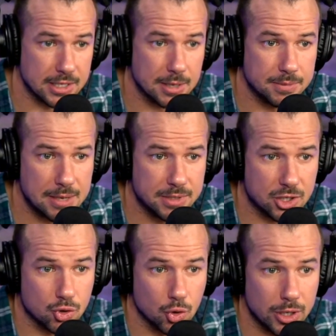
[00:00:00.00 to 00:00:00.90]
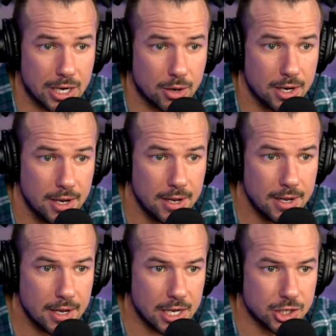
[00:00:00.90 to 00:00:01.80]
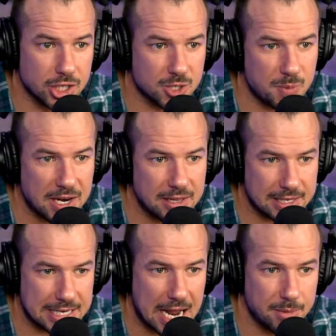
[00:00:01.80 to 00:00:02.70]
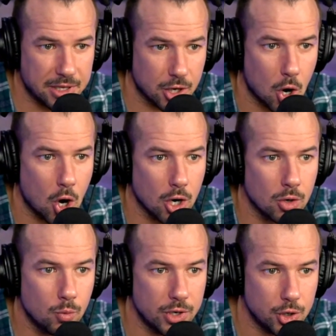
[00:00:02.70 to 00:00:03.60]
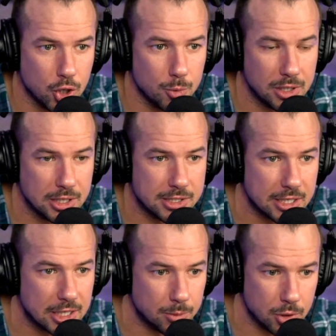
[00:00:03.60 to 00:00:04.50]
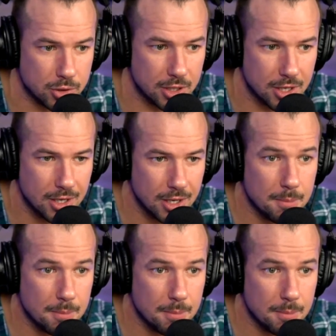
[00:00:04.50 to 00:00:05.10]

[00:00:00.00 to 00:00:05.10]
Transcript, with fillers: And sometimes extraordinary is just spending that time in the car when you could be listening to music